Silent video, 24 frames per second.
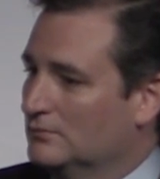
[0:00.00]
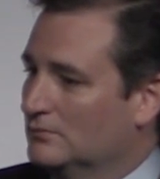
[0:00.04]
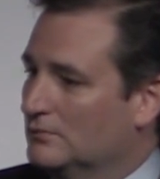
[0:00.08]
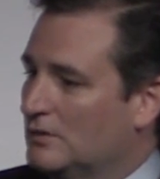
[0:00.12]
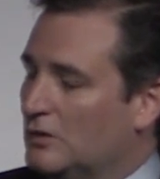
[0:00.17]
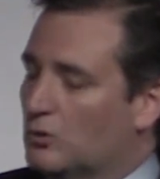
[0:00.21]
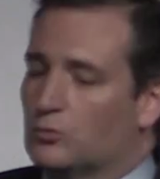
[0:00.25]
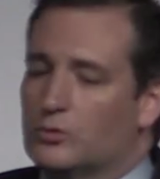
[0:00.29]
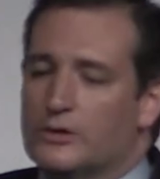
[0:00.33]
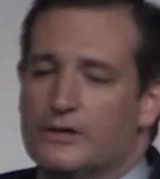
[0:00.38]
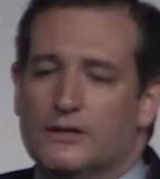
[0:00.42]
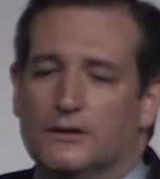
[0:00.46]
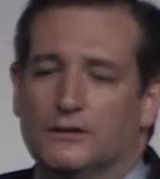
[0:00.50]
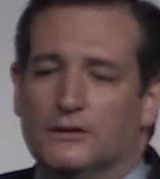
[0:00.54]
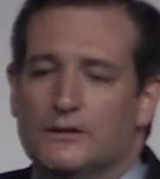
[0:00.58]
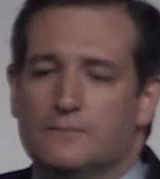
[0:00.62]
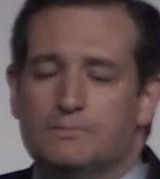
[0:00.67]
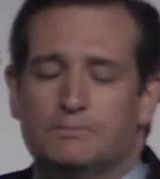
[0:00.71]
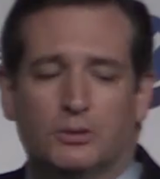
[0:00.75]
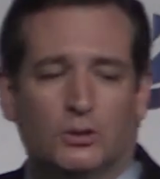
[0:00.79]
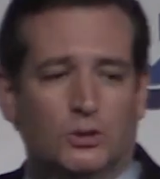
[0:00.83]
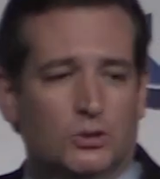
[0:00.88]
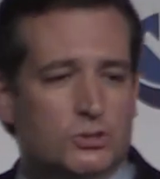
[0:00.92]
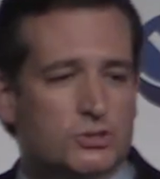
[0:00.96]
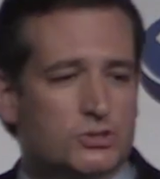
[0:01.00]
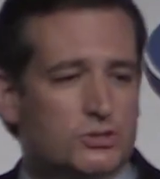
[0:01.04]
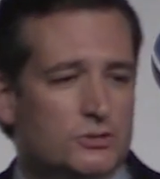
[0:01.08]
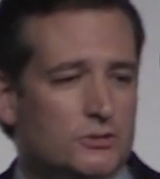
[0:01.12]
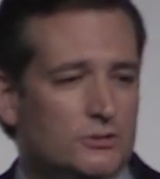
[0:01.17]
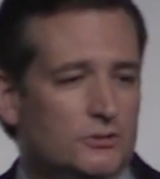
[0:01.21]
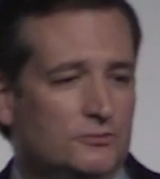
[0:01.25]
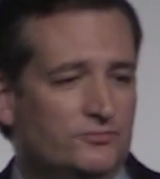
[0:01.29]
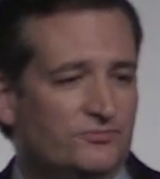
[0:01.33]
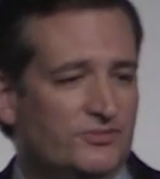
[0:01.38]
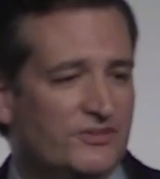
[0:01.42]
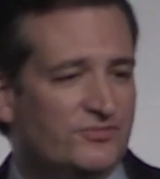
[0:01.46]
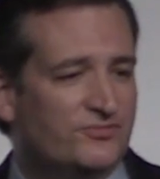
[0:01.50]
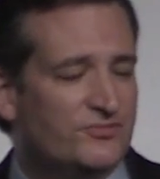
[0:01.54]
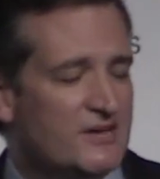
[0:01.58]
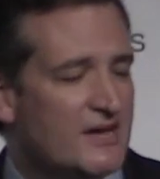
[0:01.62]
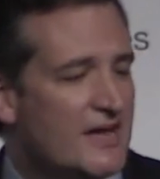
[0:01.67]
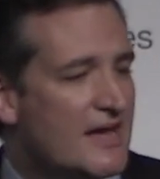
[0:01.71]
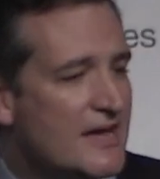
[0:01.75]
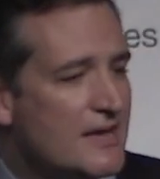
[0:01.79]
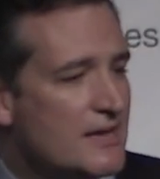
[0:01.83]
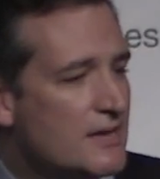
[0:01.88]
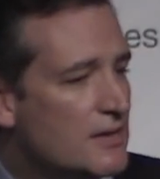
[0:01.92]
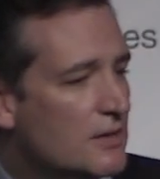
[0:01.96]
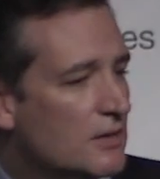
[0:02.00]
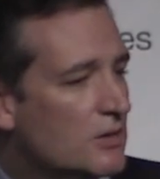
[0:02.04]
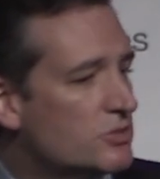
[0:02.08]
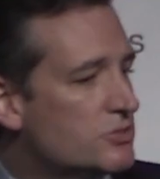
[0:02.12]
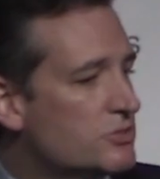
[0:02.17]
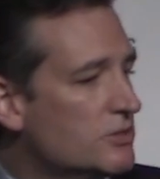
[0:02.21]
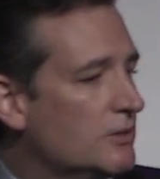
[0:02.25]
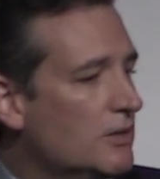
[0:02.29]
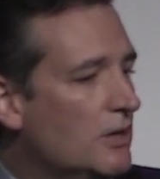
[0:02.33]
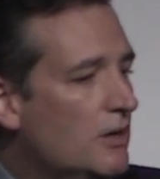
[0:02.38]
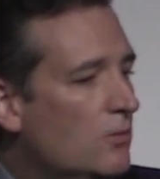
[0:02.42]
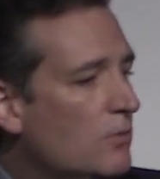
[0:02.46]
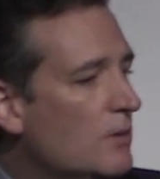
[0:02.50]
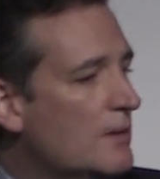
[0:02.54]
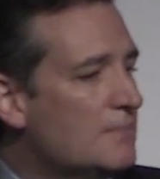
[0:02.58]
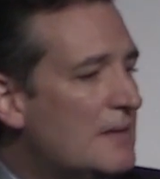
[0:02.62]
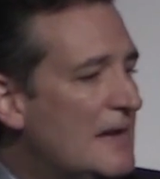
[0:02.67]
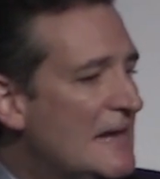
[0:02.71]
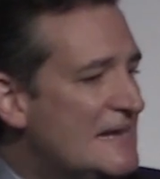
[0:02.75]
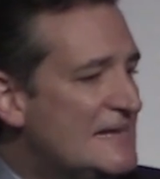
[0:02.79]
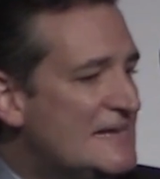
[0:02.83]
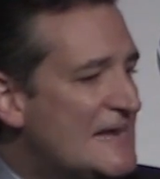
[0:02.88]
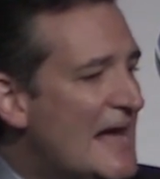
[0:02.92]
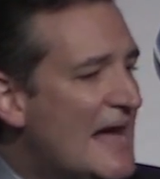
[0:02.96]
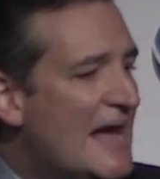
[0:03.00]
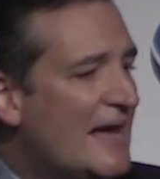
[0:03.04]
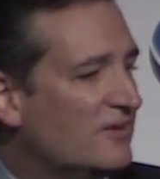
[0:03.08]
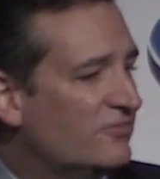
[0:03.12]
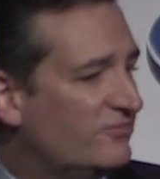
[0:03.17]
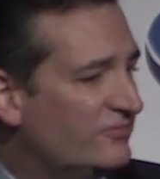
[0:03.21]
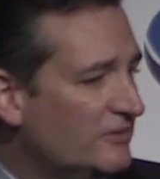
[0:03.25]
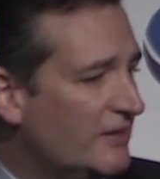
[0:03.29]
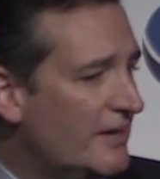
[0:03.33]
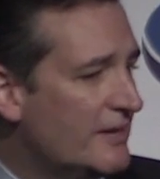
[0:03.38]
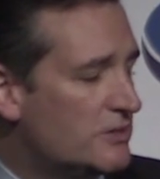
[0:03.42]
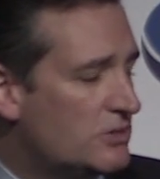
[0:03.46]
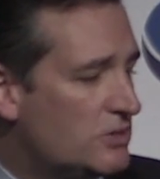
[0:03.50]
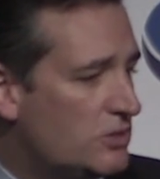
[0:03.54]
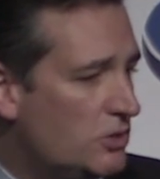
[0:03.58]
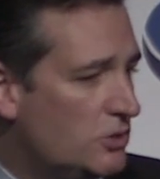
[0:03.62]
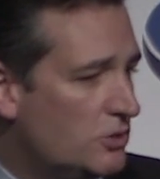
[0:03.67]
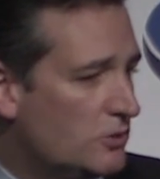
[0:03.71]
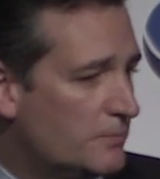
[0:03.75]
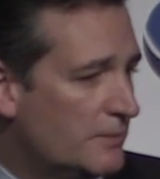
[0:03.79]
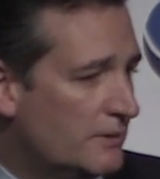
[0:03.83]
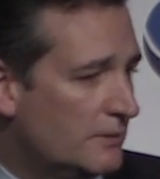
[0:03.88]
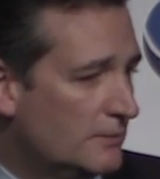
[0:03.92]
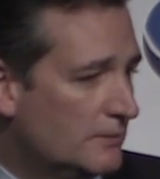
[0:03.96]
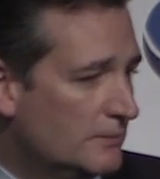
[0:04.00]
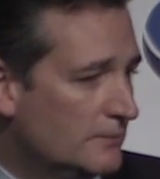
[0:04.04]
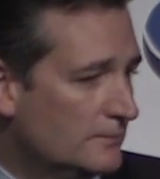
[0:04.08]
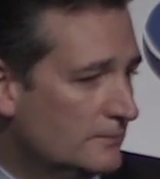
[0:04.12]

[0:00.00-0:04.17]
They're real and personal. 58 years ago, when my dad fled Cuba,